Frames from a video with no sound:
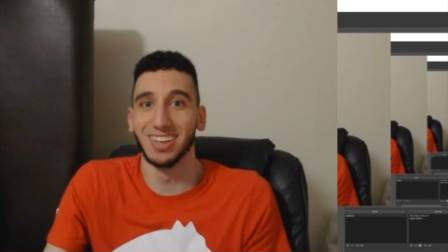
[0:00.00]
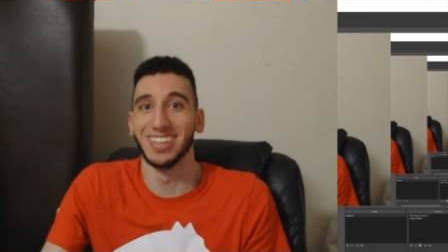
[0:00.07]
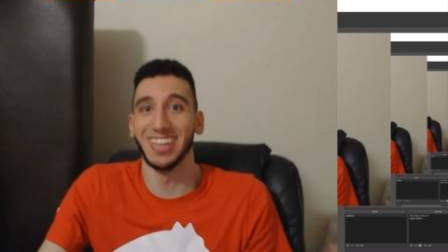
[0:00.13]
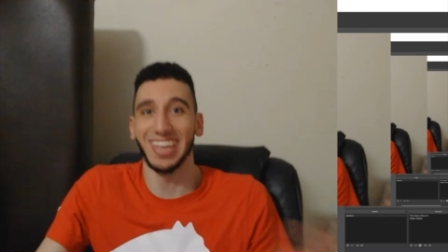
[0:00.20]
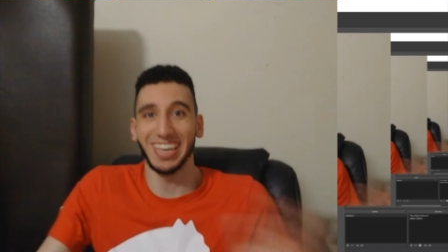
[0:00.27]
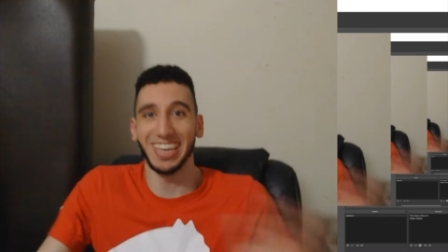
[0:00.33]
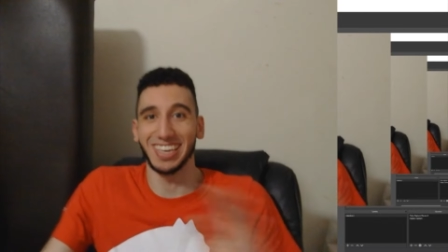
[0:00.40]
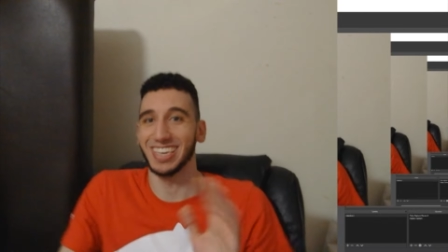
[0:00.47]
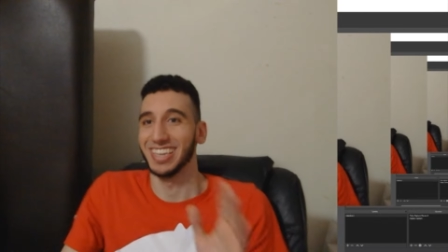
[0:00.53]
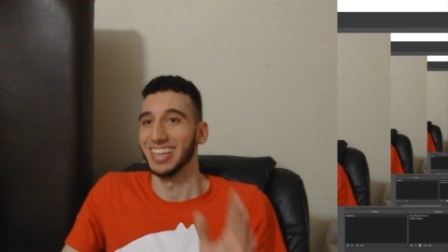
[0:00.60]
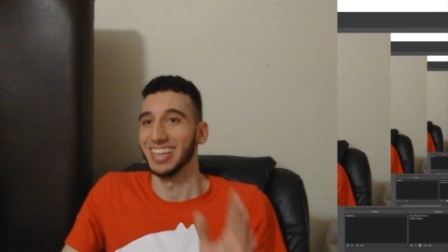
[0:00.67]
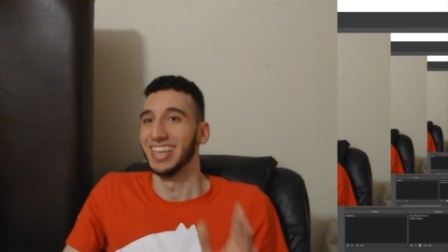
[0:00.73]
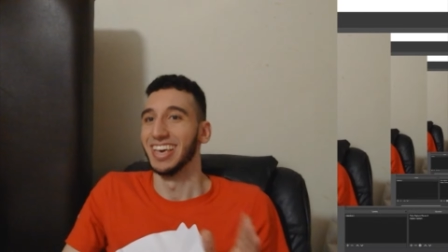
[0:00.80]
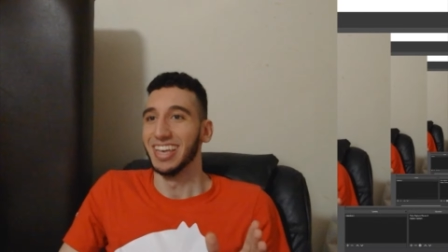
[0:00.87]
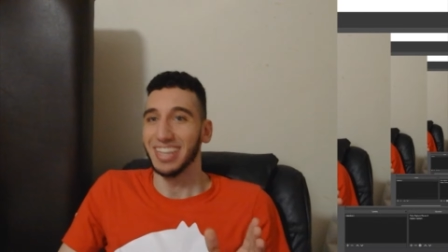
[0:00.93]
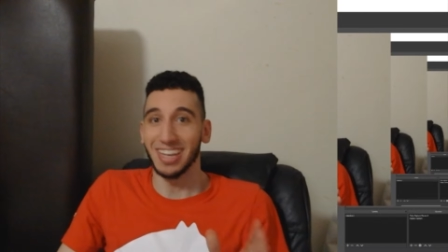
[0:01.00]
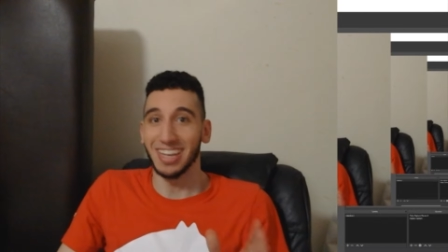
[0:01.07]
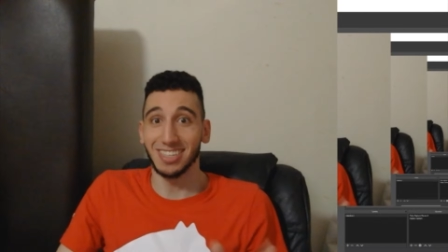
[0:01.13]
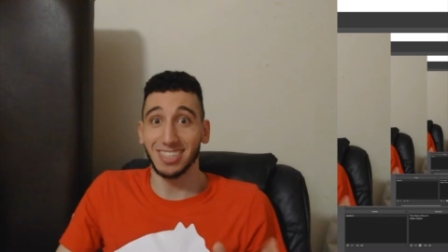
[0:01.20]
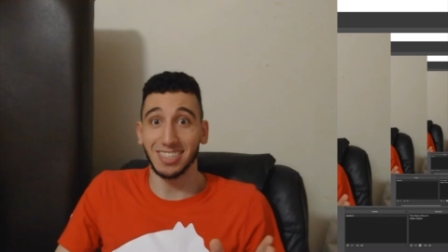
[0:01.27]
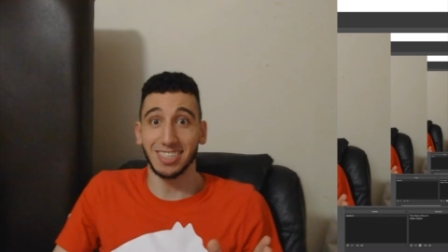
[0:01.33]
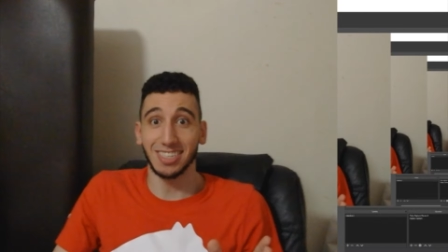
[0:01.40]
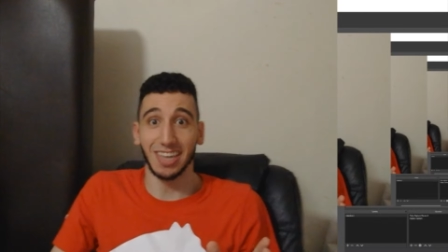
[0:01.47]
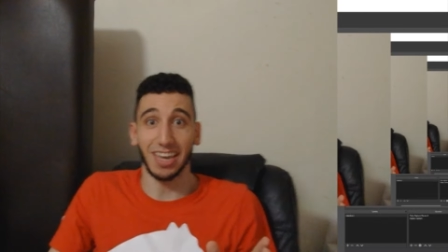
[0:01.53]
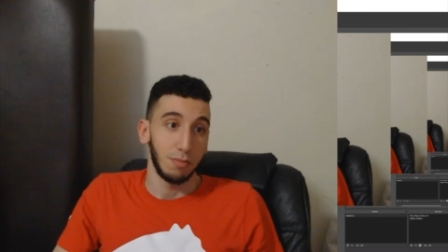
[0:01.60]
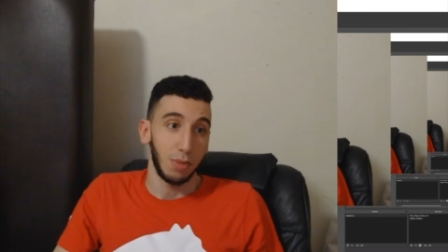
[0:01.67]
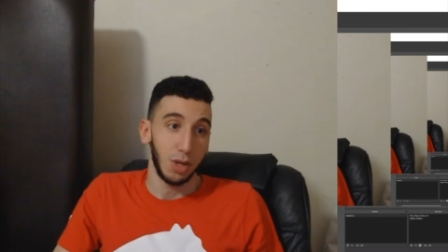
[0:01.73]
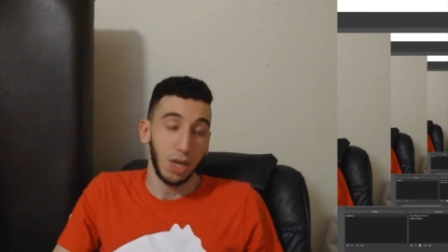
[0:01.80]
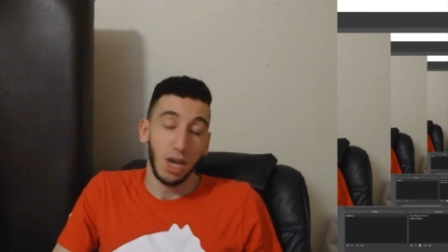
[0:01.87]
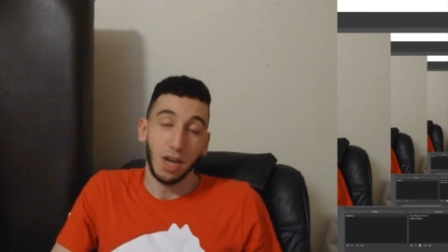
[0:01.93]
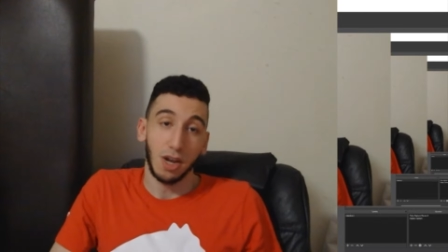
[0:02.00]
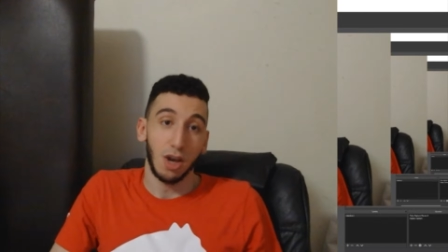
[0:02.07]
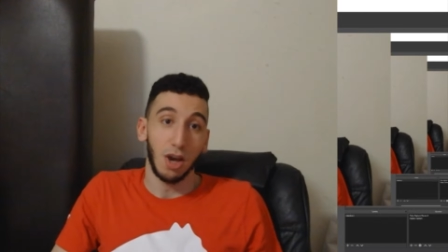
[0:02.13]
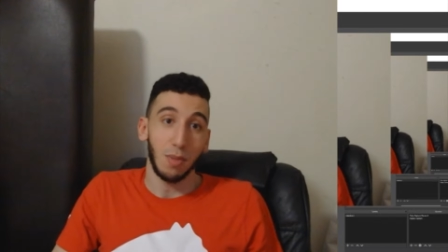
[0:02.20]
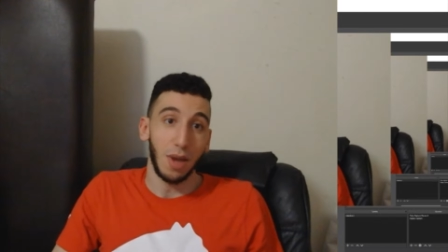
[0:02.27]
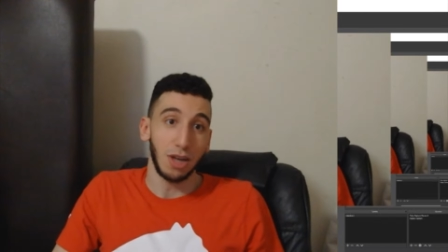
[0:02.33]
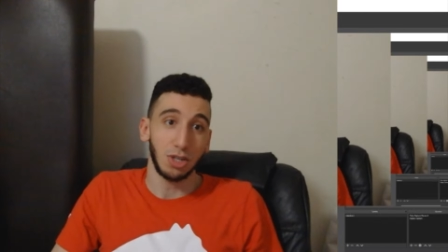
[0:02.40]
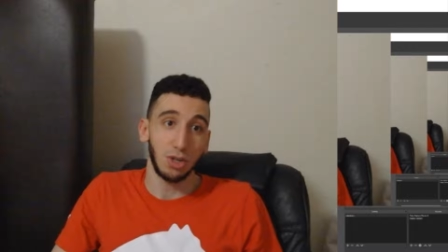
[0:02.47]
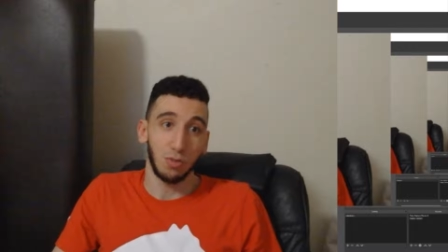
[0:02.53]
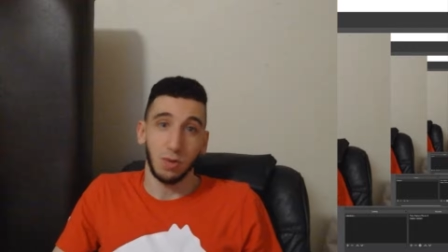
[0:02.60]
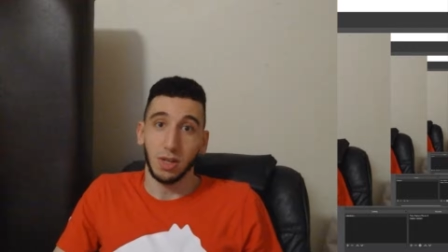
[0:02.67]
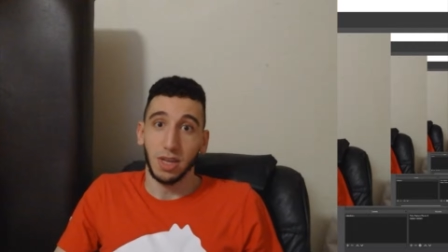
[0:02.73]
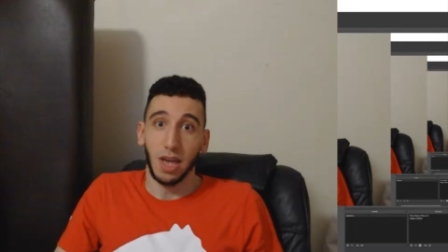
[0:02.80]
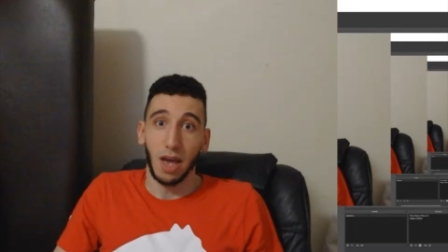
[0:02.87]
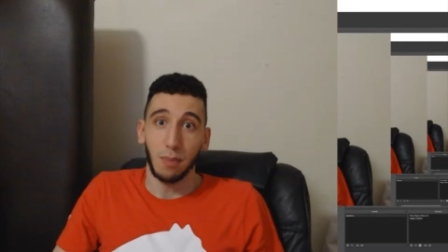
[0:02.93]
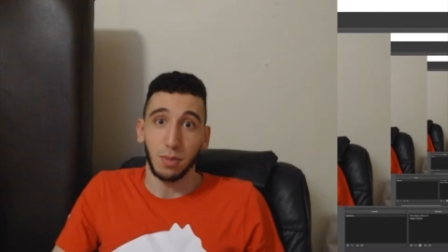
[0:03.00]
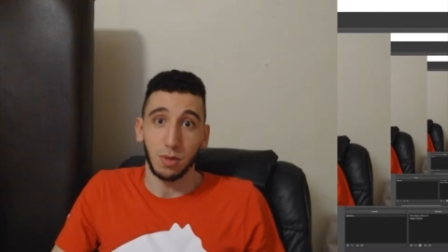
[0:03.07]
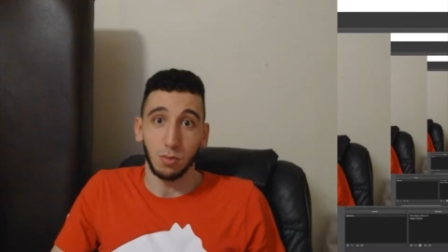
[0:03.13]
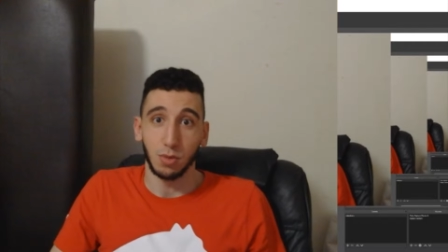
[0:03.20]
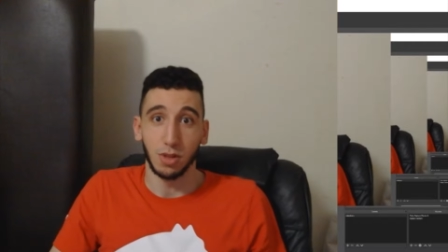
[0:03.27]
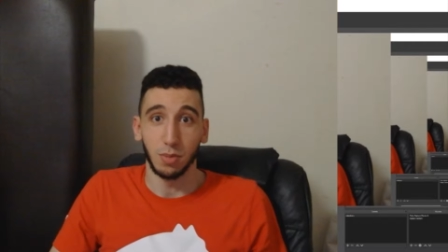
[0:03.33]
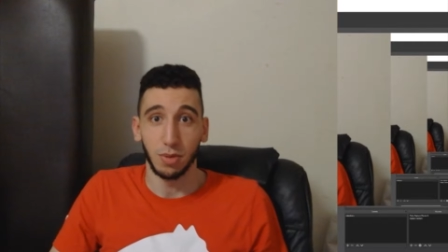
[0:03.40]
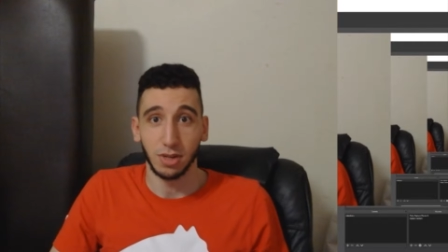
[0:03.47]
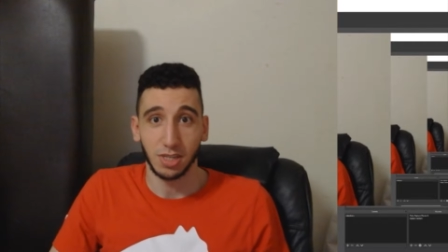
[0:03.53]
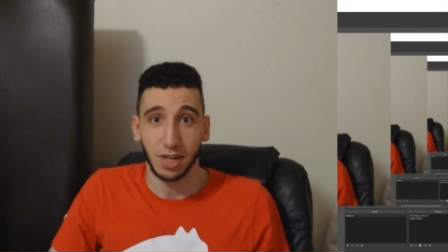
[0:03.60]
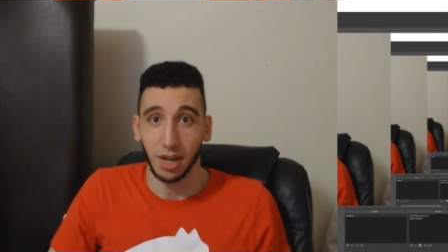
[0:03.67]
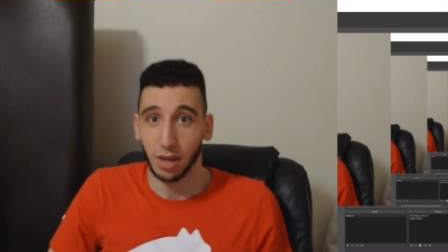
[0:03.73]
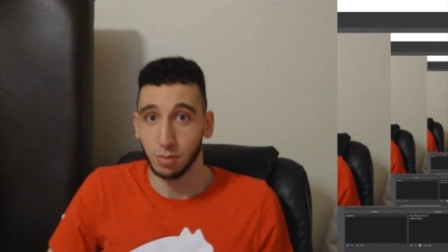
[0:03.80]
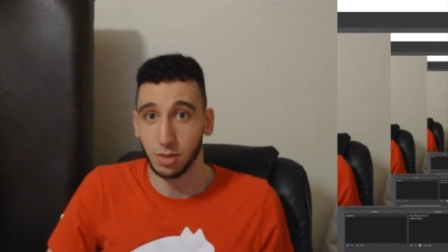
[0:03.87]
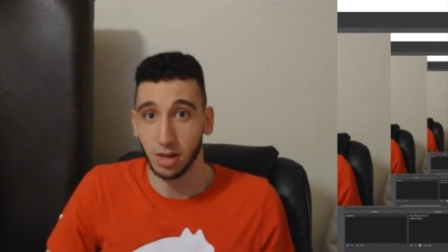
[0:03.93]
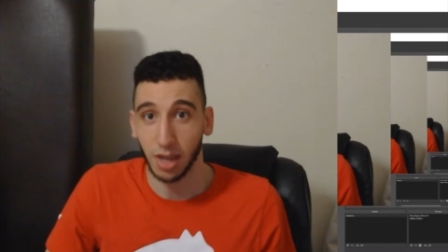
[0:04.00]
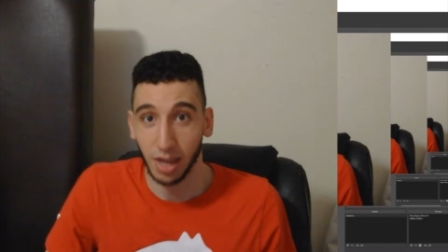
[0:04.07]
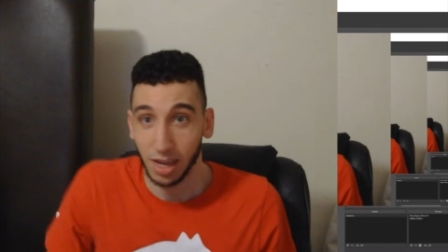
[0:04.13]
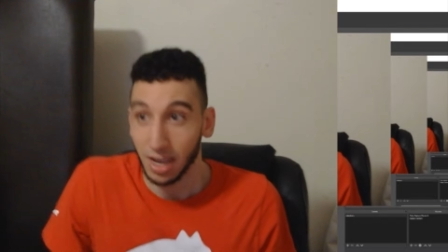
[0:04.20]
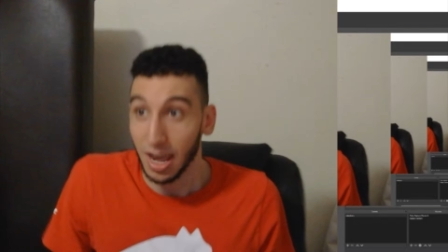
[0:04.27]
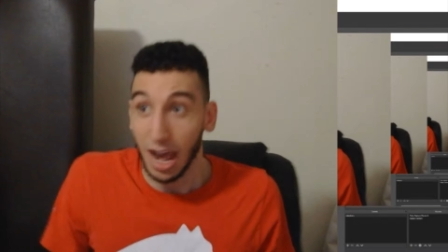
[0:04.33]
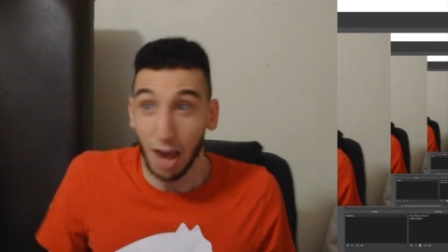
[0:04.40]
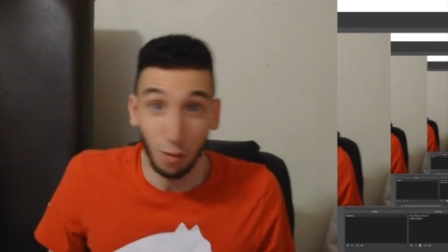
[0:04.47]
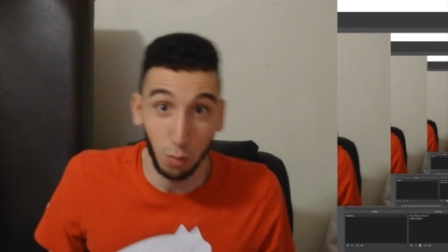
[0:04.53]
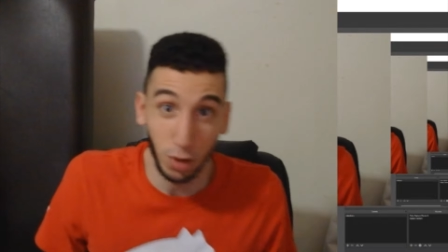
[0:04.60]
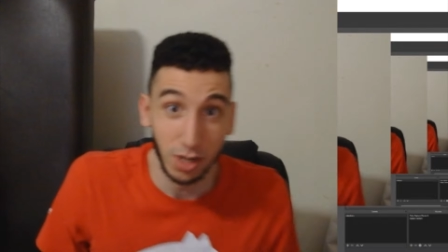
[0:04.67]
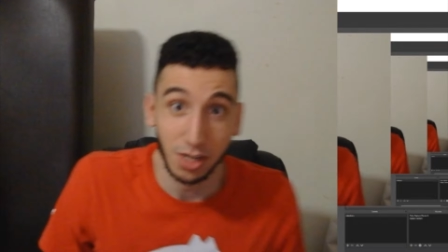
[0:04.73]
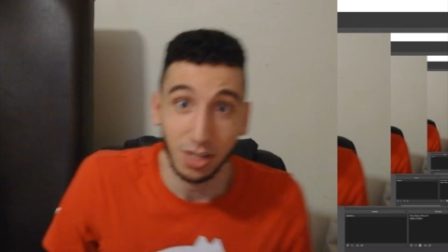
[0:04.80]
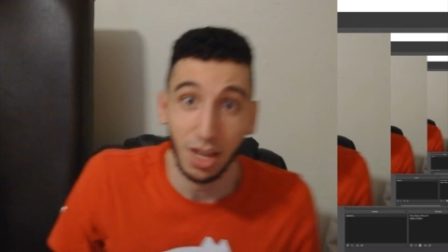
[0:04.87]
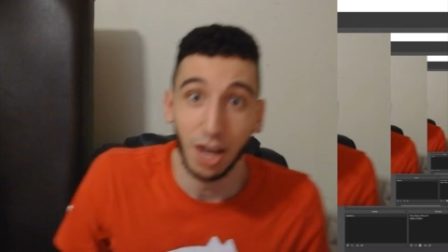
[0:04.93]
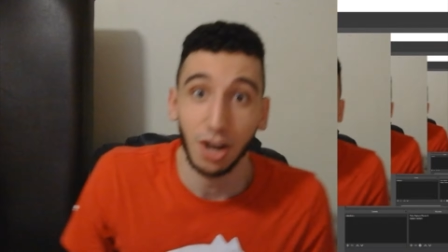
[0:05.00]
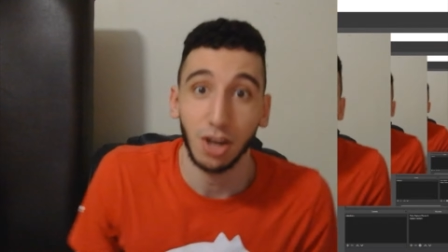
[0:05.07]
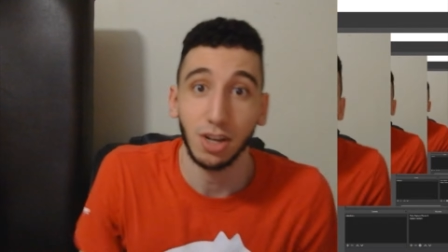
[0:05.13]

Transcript: like, that's insane. But yeah, no, I'm actually really happy with the person I am today. I've worked a lot on